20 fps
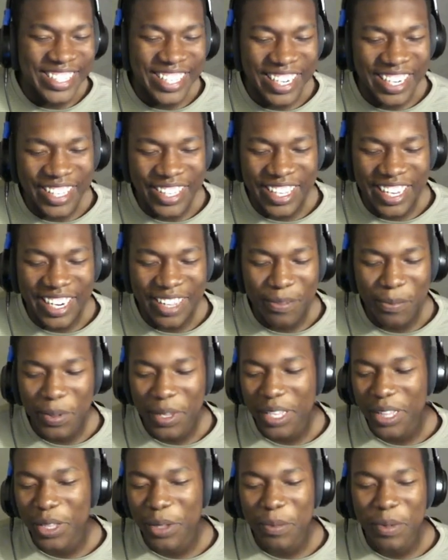you gotta you gotta
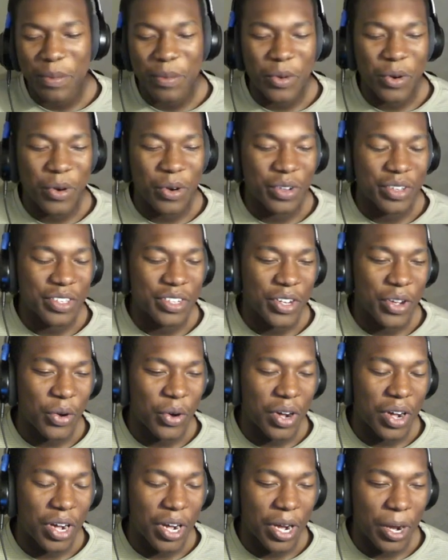be a little bit more you
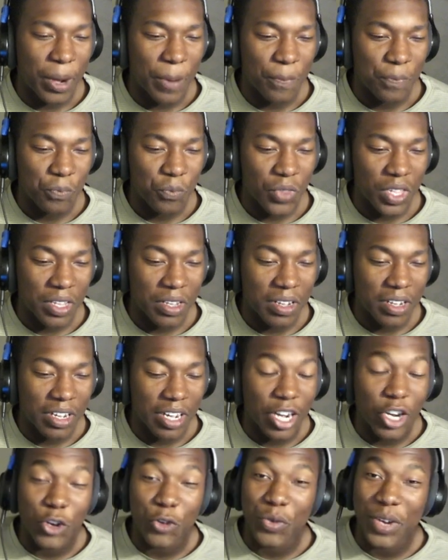know um
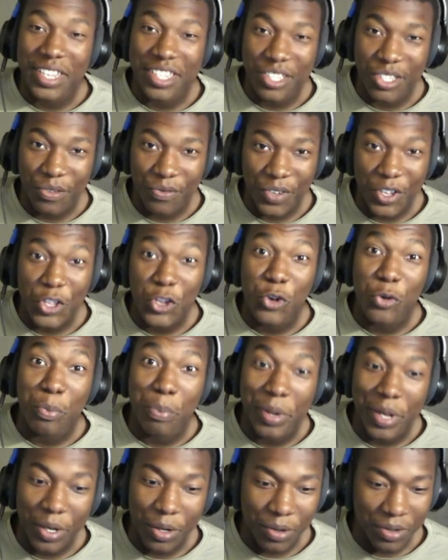uh, aggressive in your
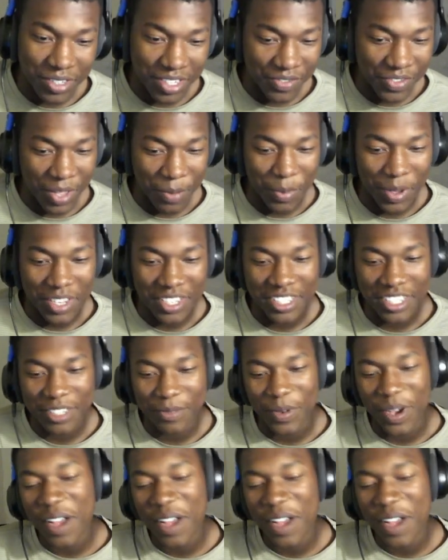builds, if that makes sense.